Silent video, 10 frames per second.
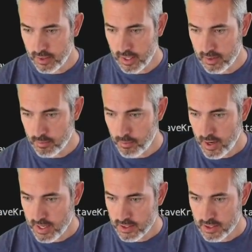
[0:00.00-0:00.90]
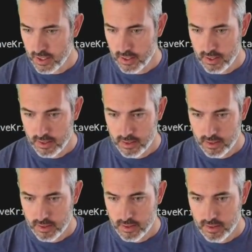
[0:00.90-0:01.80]
git branch,
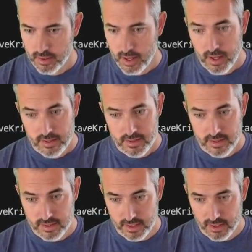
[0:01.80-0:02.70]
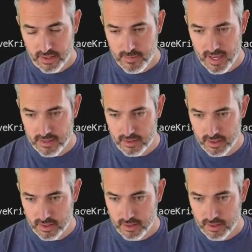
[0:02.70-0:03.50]
still on the master.